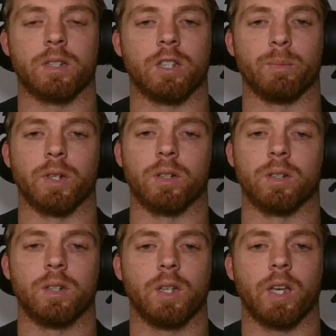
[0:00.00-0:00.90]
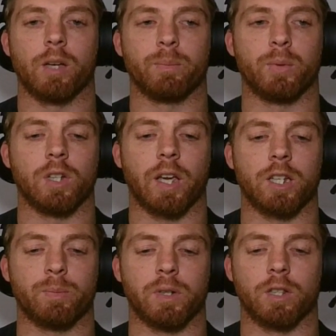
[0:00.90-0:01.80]
in the middle, and purely
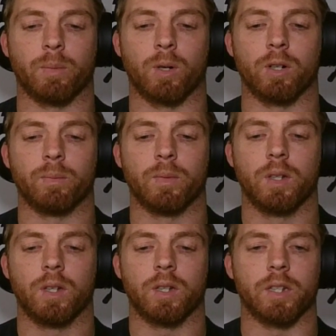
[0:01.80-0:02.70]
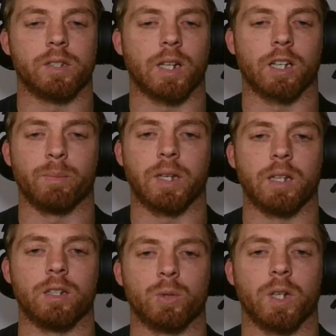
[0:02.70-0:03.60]
HP in the bottom. It's like a
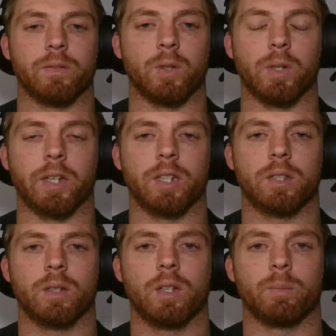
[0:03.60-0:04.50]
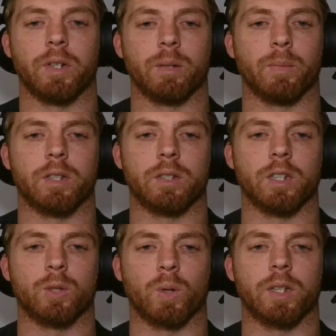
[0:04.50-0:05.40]
beginner's way of doing it, but
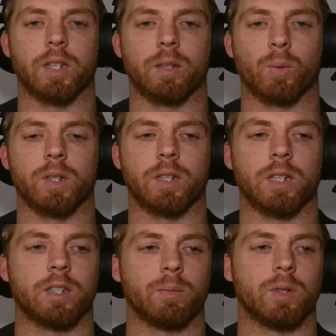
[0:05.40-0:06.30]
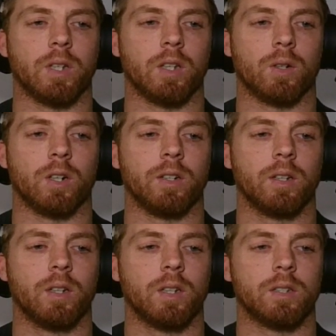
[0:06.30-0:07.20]
it's what gets them to hit hard.
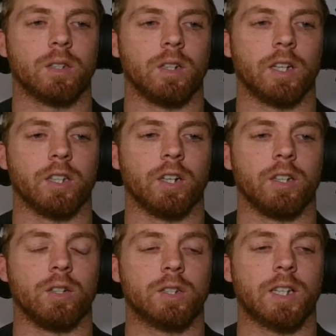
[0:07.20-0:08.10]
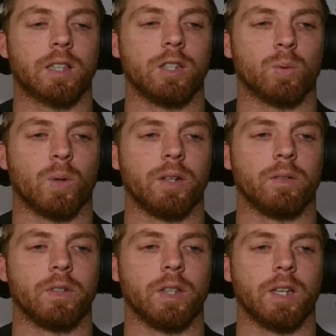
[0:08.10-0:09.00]
So like, it only looks like there's one
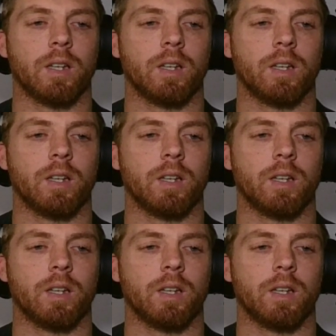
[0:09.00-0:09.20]
over there,